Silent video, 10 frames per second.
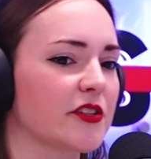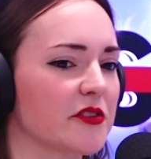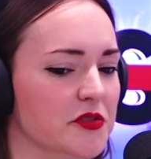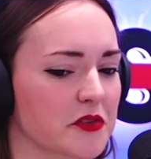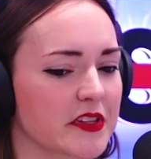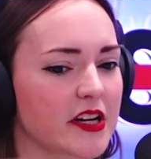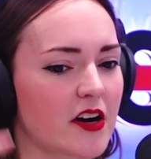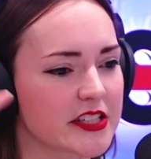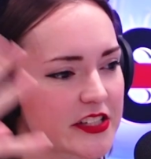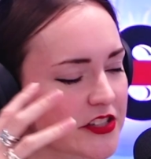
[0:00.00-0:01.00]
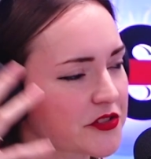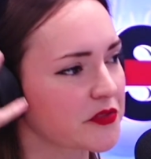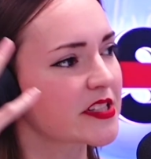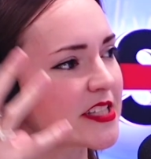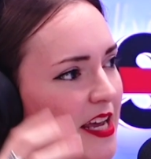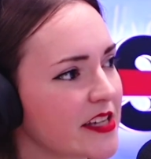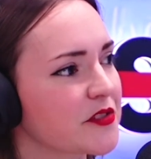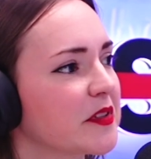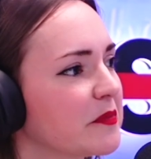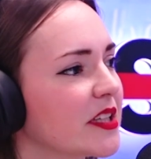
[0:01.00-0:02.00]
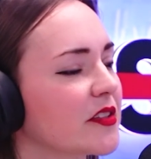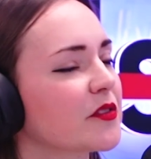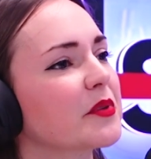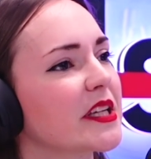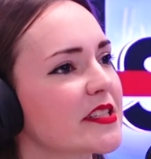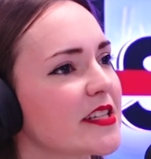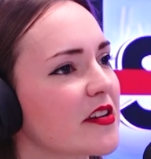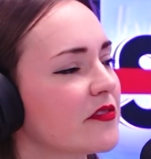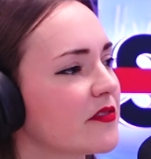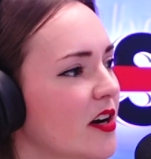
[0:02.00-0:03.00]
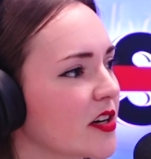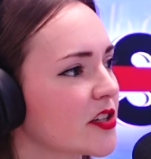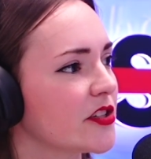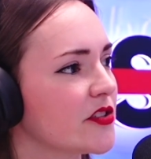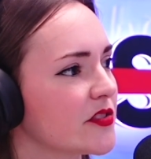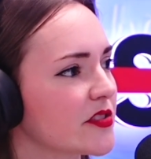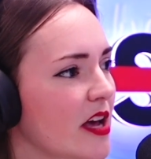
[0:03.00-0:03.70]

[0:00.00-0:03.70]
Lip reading: sort of the idea just sort of stayed with me. And I thought, well, let's see if I can use